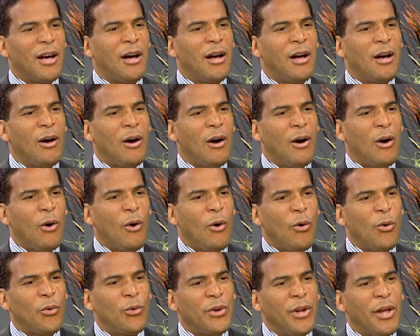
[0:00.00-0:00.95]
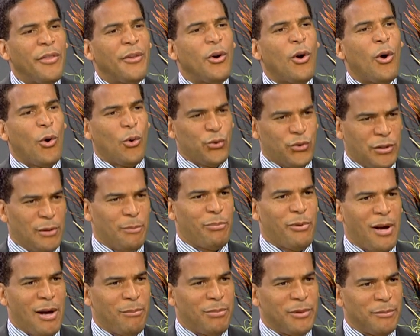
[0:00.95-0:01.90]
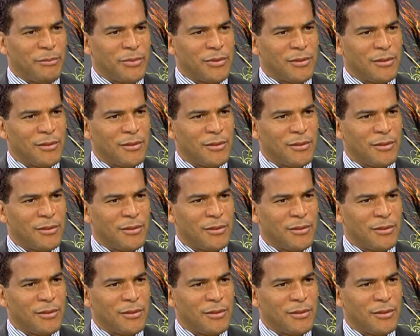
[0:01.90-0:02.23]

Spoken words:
a whole nother host of problems.